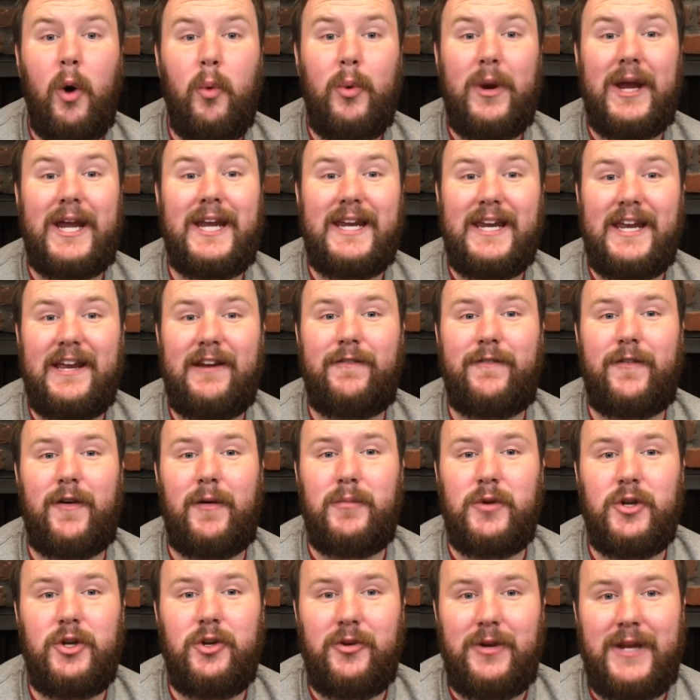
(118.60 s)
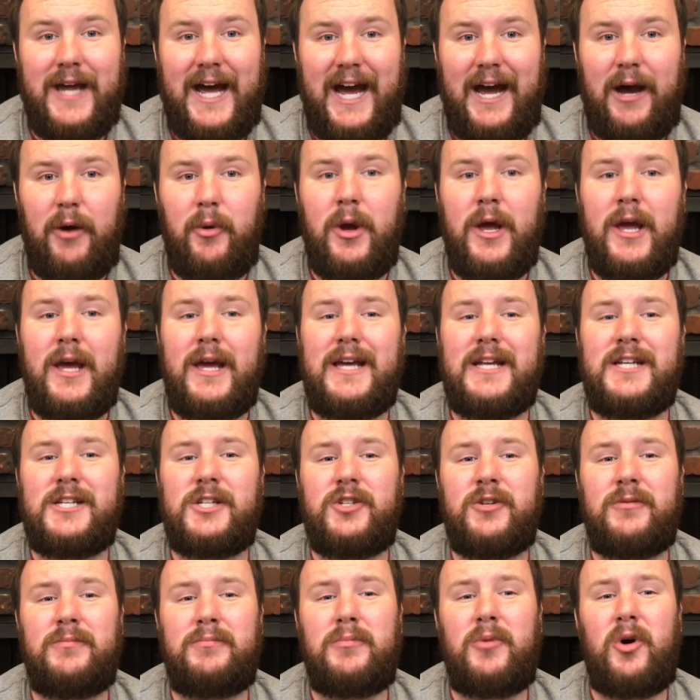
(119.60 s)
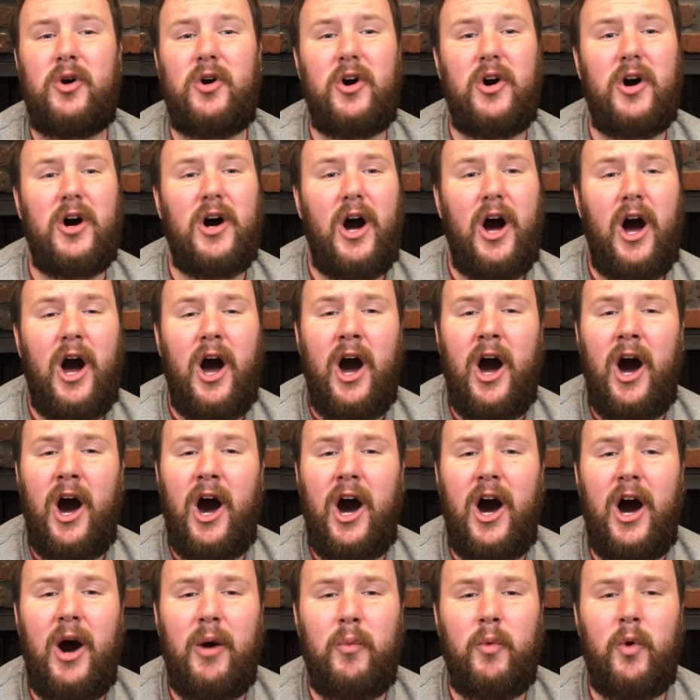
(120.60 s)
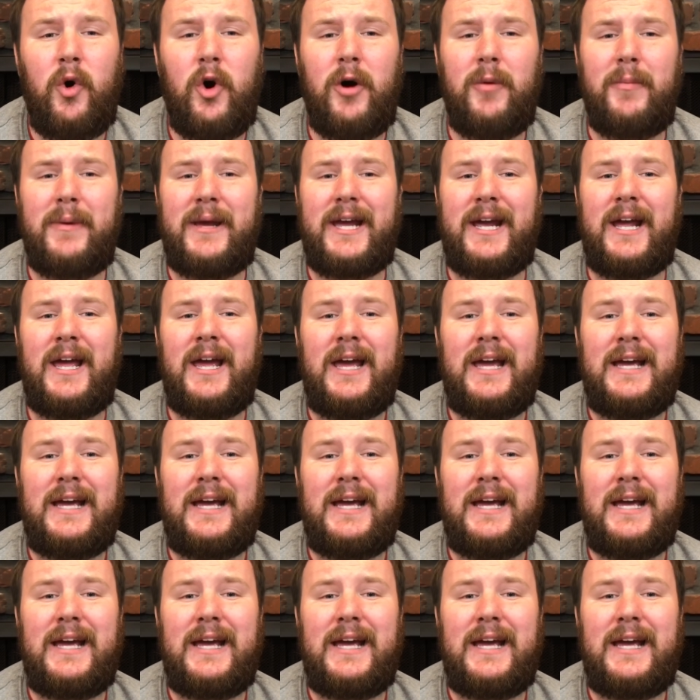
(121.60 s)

we need from you now is some more heartwarming,